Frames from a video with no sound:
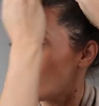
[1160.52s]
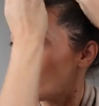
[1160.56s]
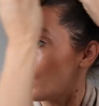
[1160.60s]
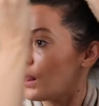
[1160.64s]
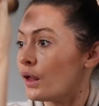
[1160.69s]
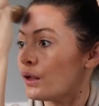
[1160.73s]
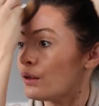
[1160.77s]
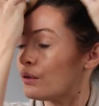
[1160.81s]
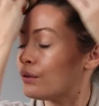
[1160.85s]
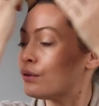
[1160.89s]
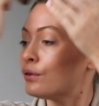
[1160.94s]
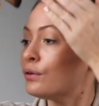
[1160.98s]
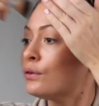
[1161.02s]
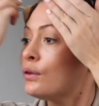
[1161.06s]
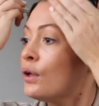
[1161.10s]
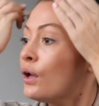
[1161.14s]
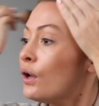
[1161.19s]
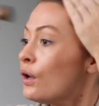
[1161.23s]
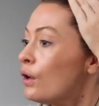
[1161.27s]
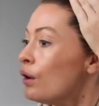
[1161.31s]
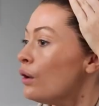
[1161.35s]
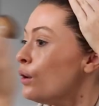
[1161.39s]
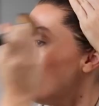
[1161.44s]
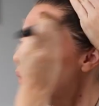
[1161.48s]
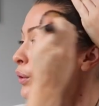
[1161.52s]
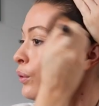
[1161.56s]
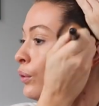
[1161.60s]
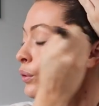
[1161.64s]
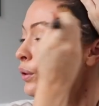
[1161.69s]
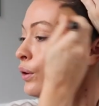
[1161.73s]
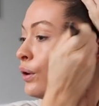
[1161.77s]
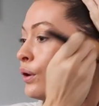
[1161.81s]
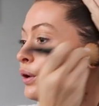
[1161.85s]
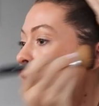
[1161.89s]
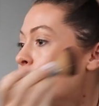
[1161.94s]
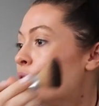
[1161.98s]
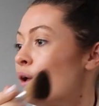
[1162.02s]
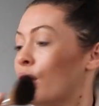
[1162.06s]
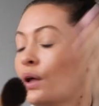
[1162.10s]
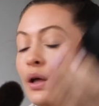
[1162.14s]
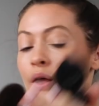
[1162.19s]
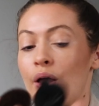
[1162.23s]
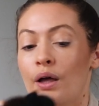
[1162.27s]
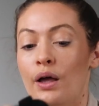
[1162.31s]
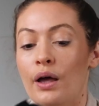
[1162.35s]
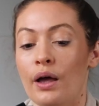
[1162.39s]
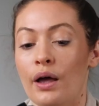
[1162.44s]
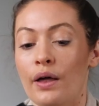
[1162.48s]
Like so.
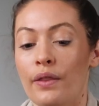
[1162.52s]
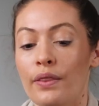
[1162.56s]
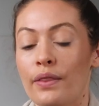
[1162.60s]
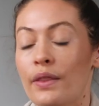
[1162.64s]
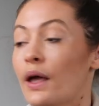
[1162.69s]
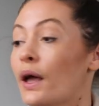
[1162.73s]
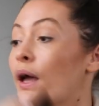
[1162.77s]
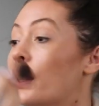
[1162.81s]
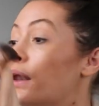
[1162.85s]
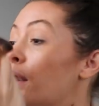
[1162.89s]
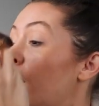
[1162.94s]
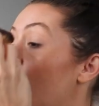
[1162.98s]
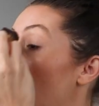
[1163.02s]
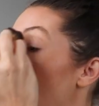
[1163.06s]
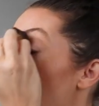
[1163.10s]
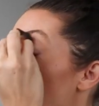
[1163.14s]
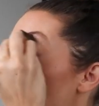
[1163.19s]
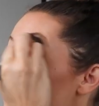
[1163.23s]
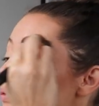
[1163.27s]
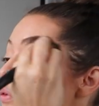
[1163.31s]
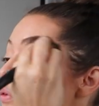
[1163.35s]
And then I